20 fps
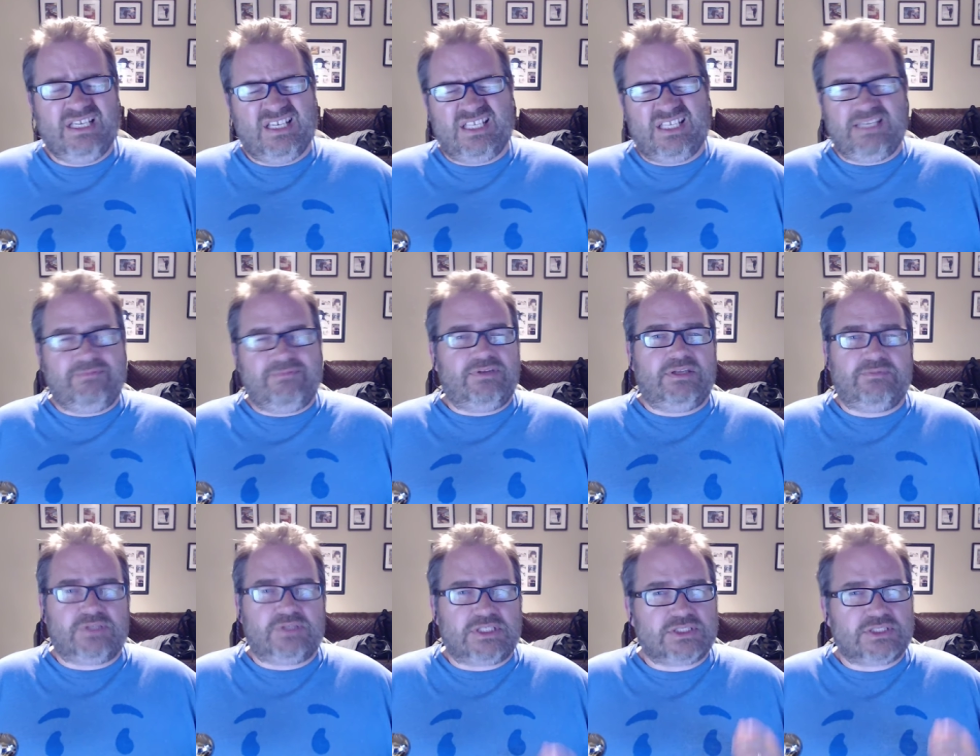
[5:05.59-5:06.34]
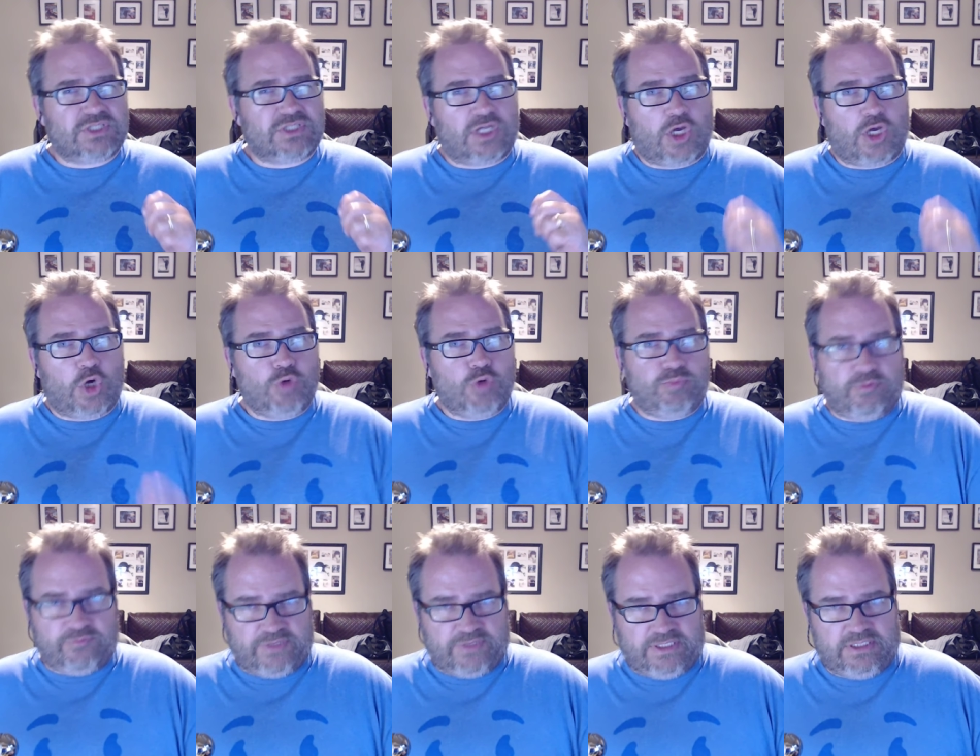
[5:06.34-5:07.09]
And even if it doesn't, the
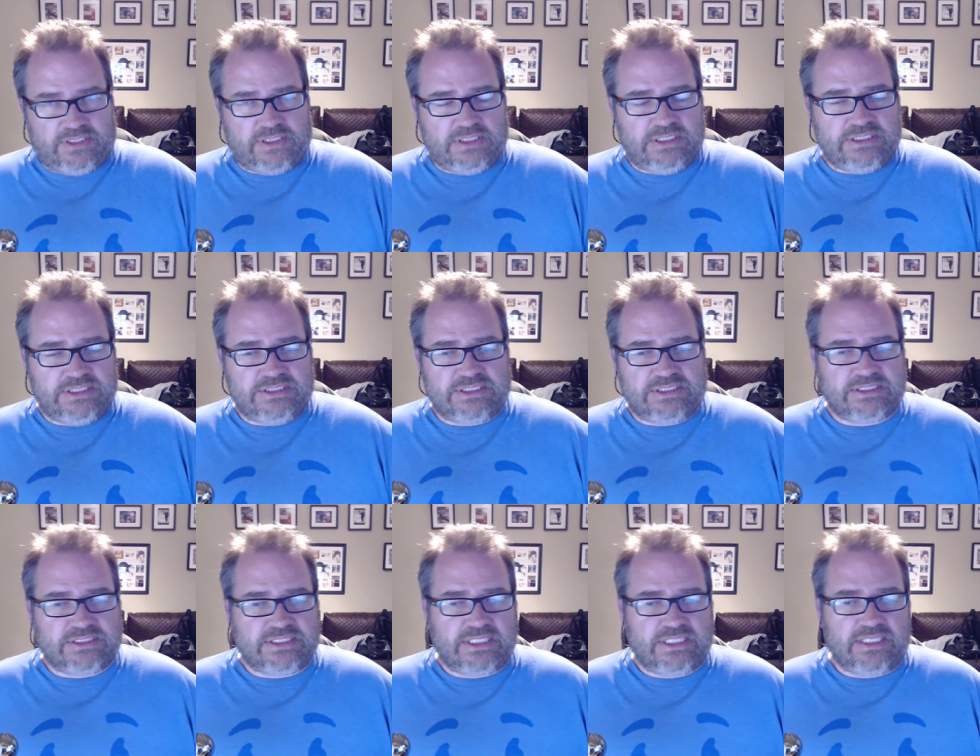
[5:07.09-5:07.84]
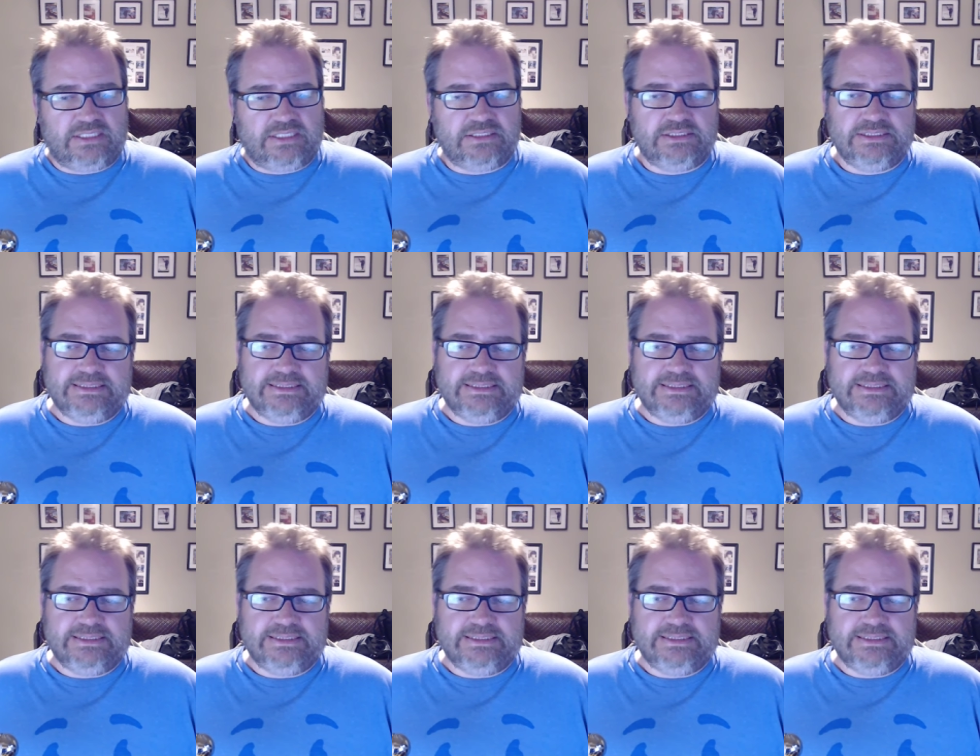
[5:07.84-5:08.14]
hope of it at least is there.